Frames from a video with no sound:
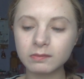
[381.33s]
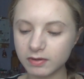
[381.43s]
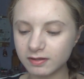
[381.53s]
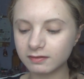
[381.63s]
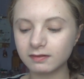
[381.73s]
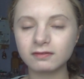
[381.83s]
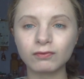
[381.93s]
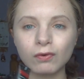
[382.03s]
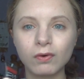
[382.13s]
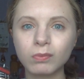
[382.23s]
but this is
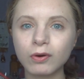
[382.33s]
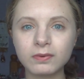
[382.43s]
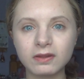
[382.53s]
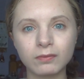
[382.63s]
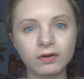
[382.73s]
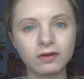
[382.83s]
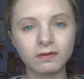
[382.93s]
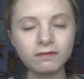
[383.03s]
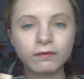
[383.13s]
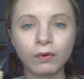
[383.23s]
for probably
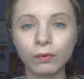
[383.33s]
for